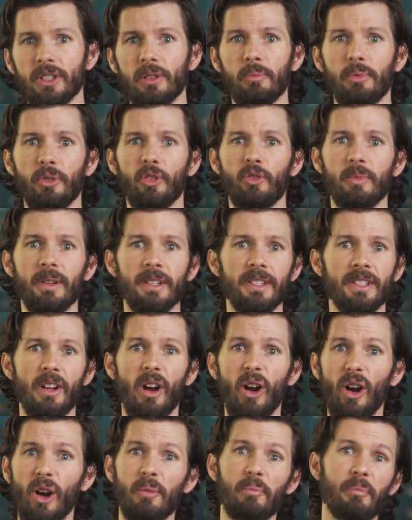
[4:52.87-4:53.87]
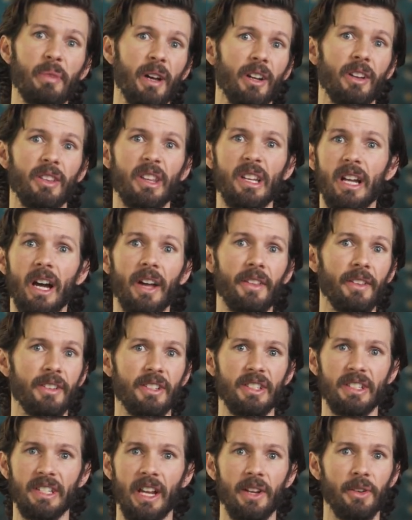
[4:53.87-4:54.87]
improvements aren't better than other
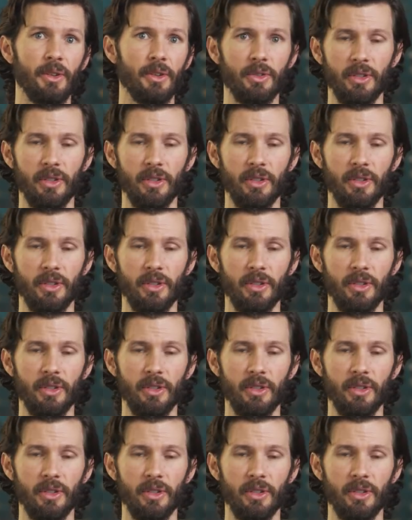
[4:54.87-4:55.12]
standard